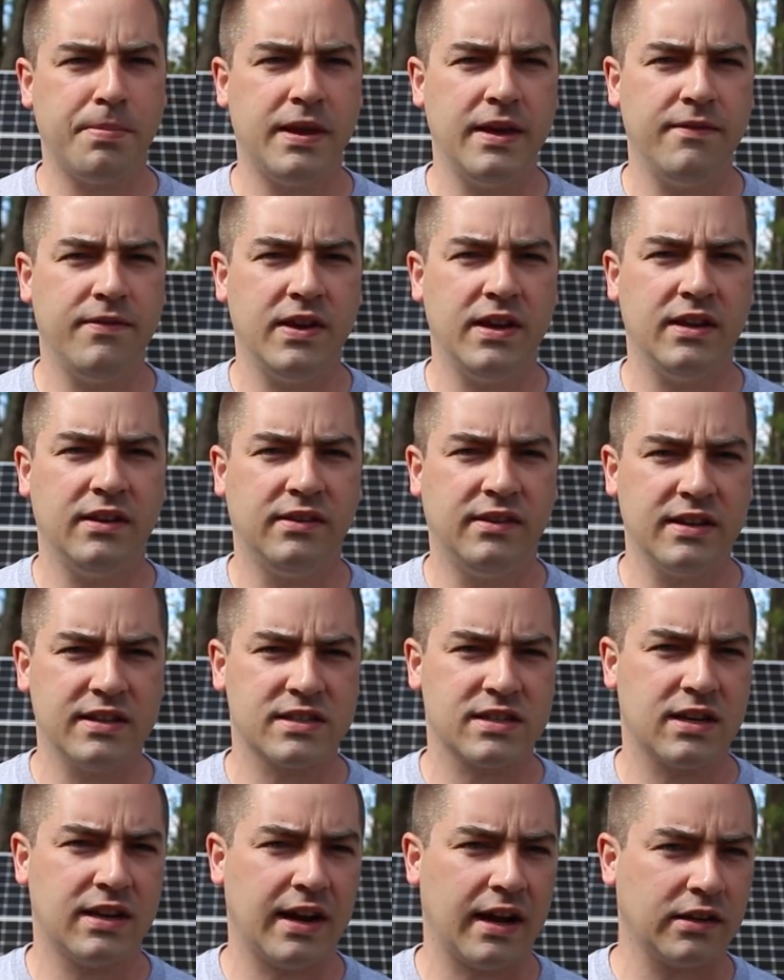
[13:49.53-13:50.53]
PV
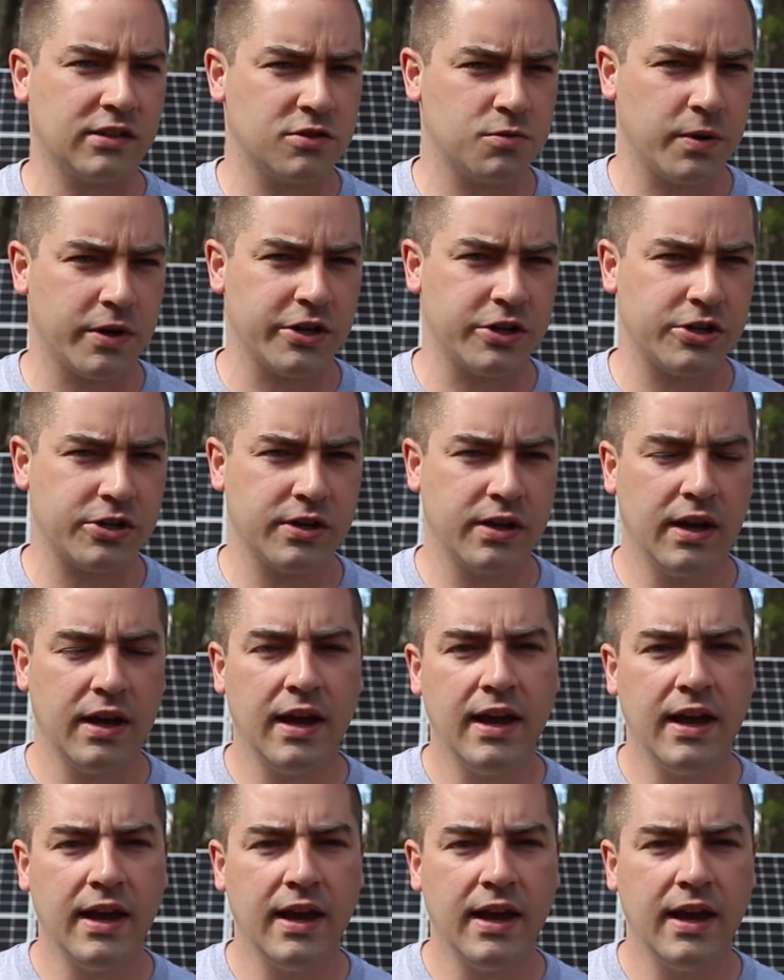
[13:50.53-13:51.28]
disconnect switch.